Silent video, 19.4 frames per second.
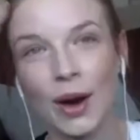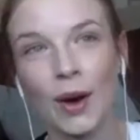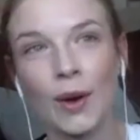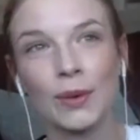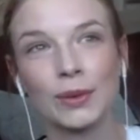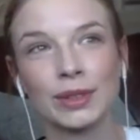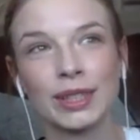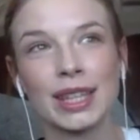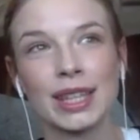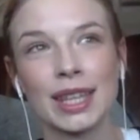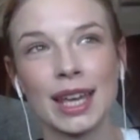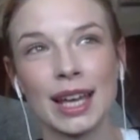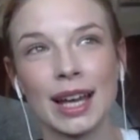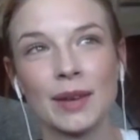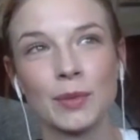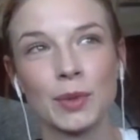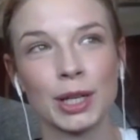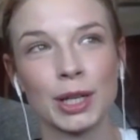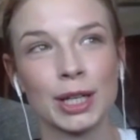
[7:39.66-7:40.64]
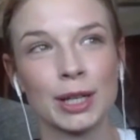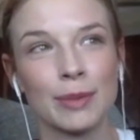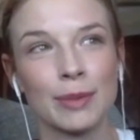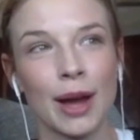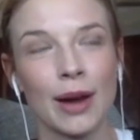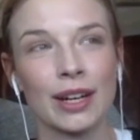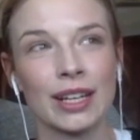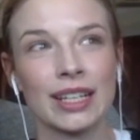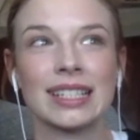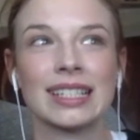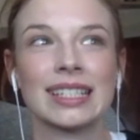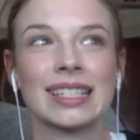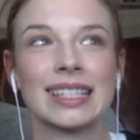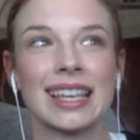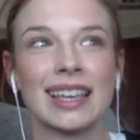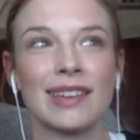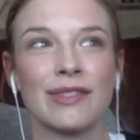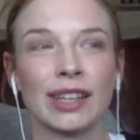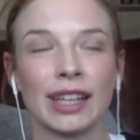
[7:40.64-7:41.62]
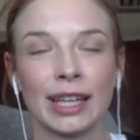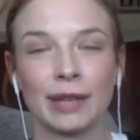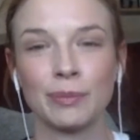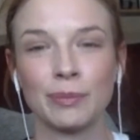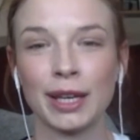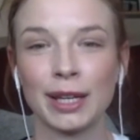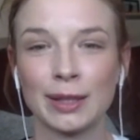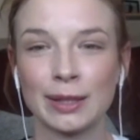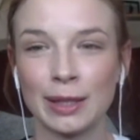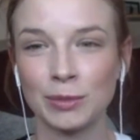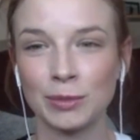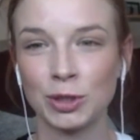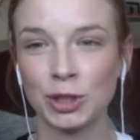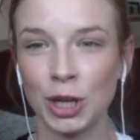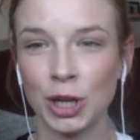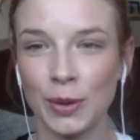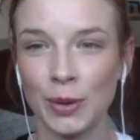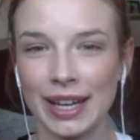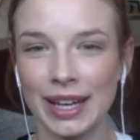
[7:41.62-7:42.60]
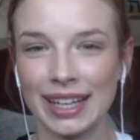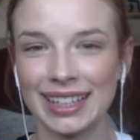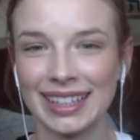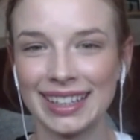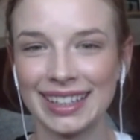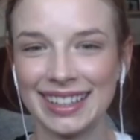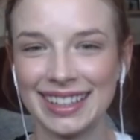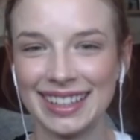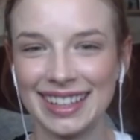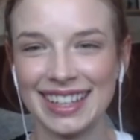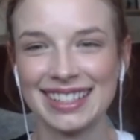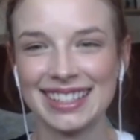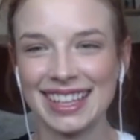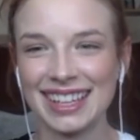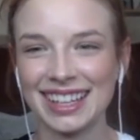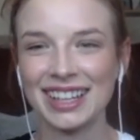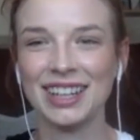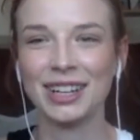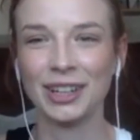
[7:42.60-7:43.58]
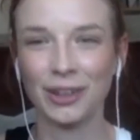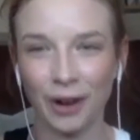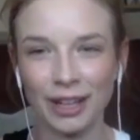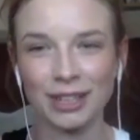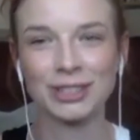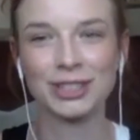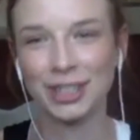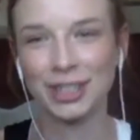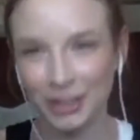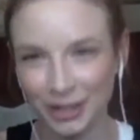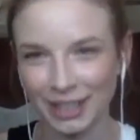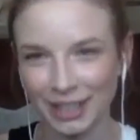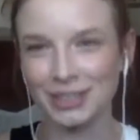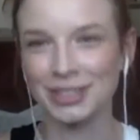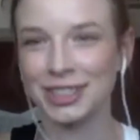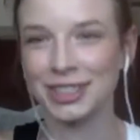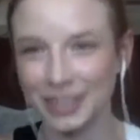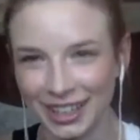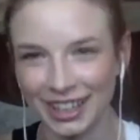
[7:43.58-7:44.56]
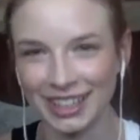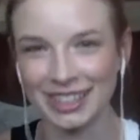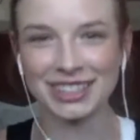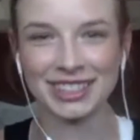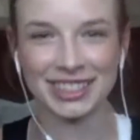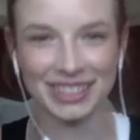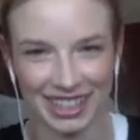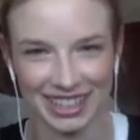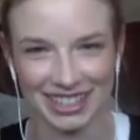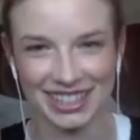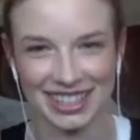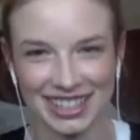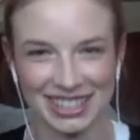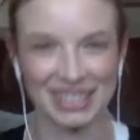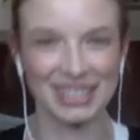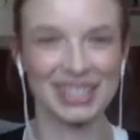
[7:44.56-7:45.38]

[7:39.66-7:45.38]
only thing I'm worried about is if it like picks up chewing, it's like crunch, crunch, crunch, crunch. And it's just,